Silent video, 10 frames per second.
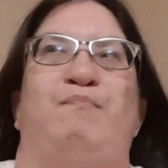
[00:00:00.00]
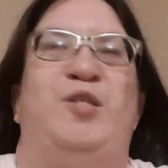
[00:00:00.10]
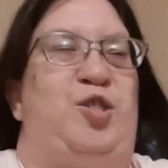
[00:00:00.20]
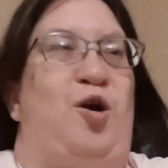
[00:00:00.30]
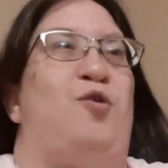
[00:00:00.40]

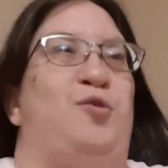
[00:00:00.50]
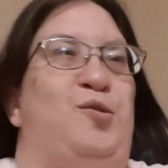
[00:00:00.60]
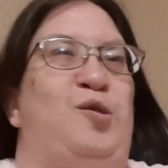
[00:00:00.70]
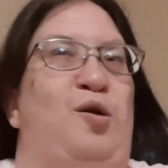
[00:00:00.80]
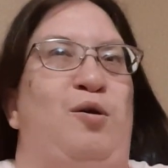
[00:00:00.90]

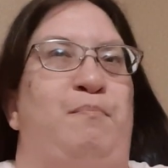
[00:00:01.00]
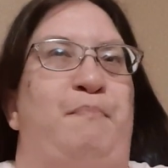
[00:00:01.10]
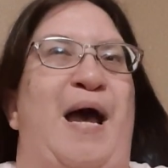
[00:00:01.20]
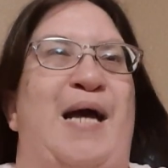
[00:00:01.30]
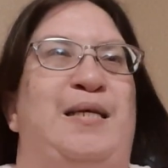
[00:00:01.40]
startled her
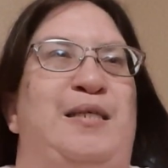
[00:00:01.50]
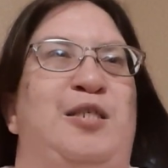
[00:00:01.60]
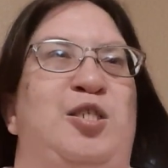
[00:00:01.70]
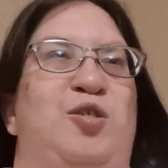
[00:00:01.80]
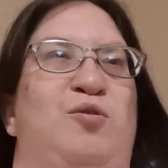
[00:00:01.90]
back
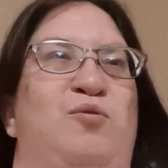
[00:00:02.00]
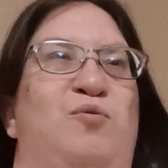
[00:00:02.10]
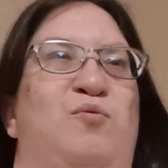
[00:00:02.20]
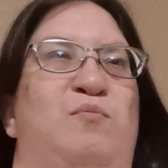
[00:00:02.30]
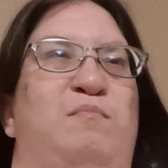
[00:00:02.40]

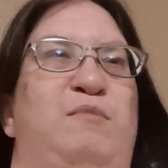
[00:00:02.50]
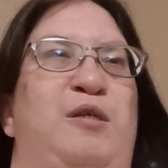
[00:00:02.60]
into,